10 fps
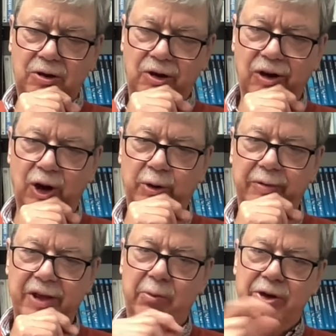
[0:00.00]
corollary
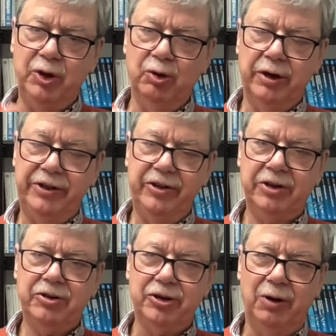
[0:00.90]
of that which you already
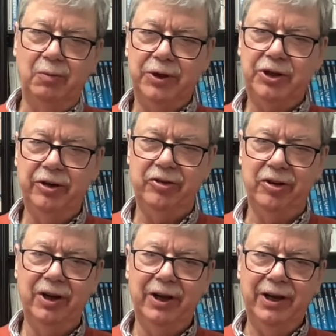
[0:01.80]
touched on, which is
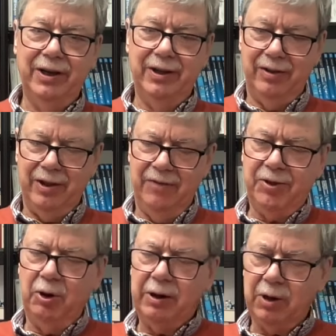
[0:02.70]
that if
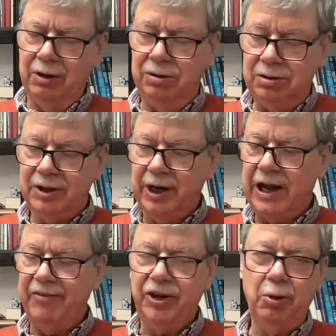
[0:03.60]
they're going to
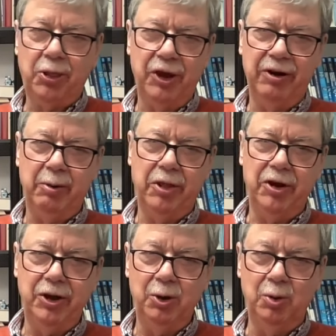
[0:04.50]
have a new theory with a
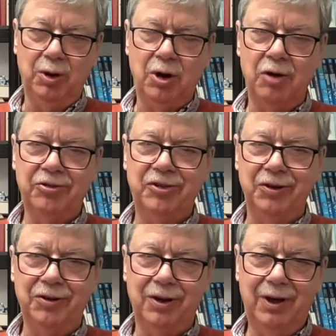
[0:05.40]
new
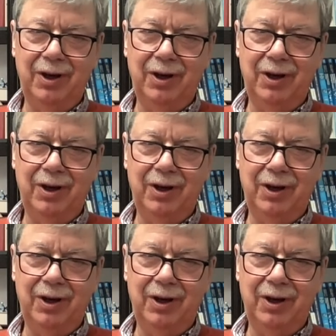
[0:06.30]
constant,